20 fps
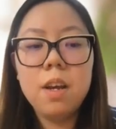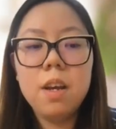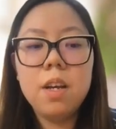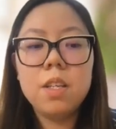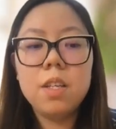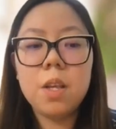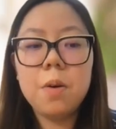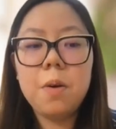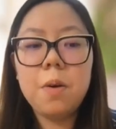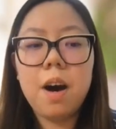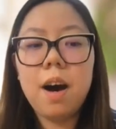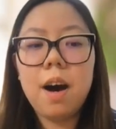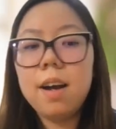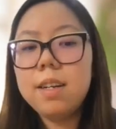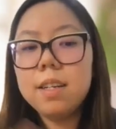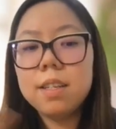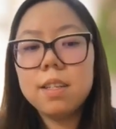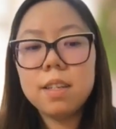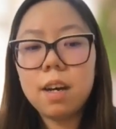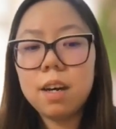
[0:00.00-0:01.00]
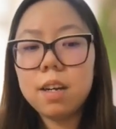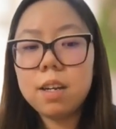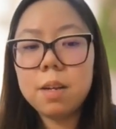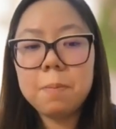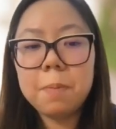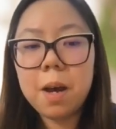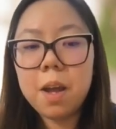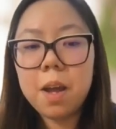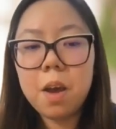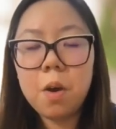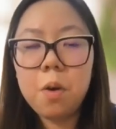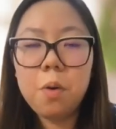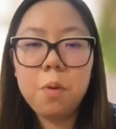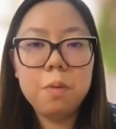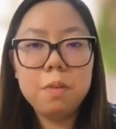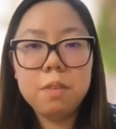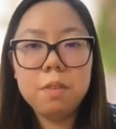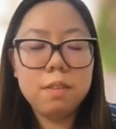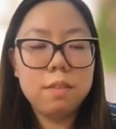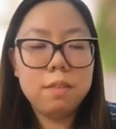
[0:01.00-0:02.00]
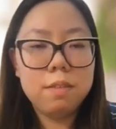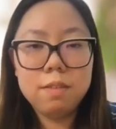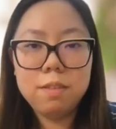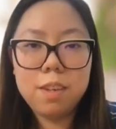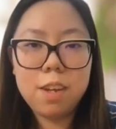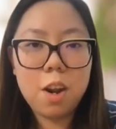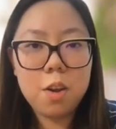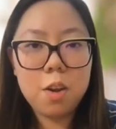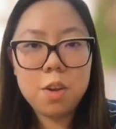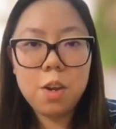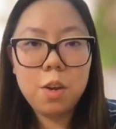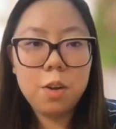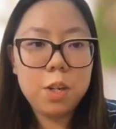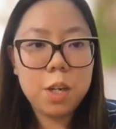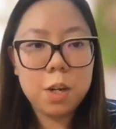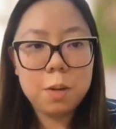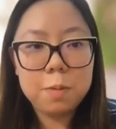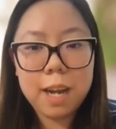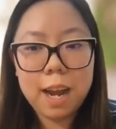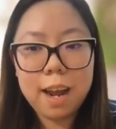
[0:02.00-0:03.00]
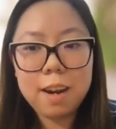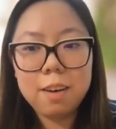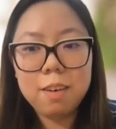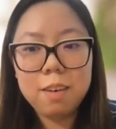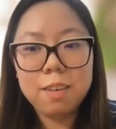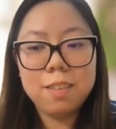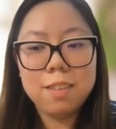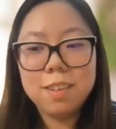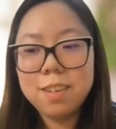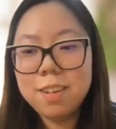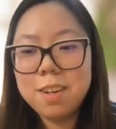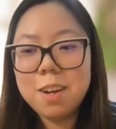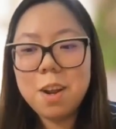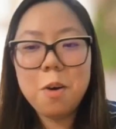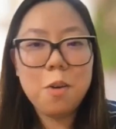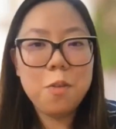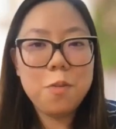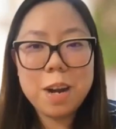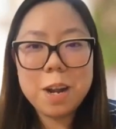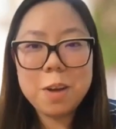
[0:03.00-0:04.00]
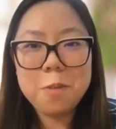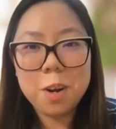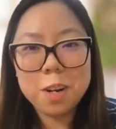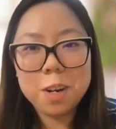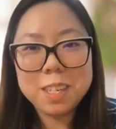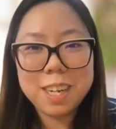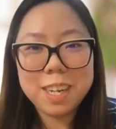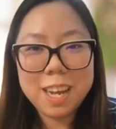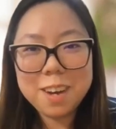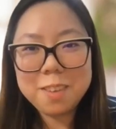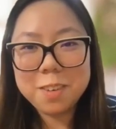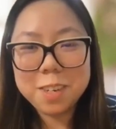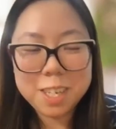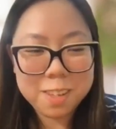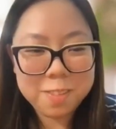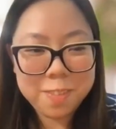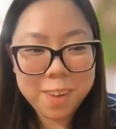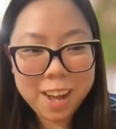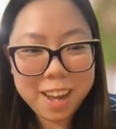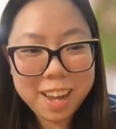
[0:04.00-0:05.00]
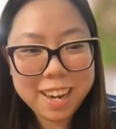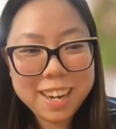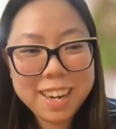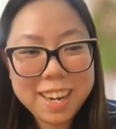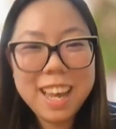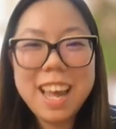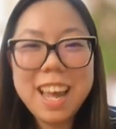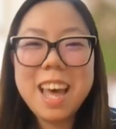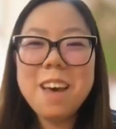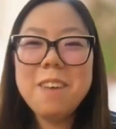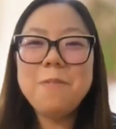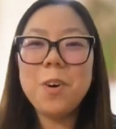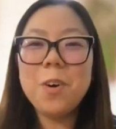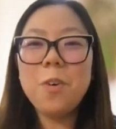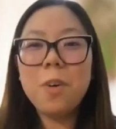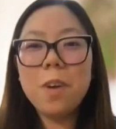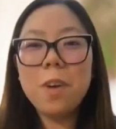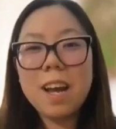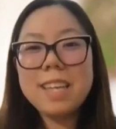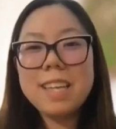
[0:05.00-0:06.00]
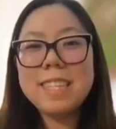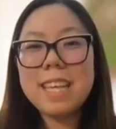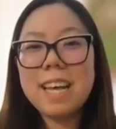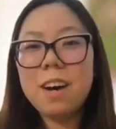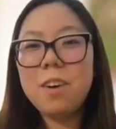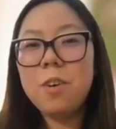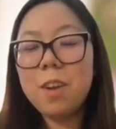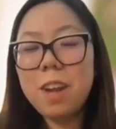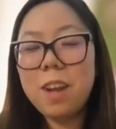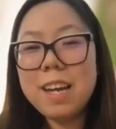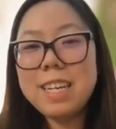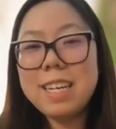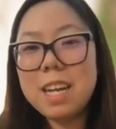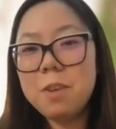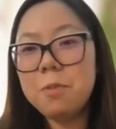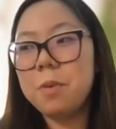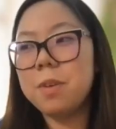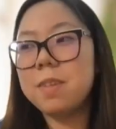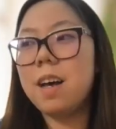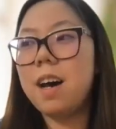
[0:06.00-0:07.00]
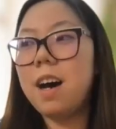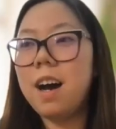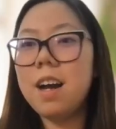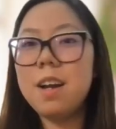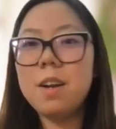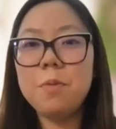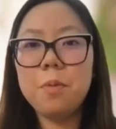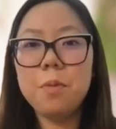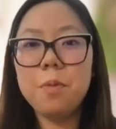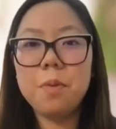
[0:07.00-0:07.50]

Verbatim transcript: So I just started my own YouTube channel. No one really watched it, which is fine. But all I did was I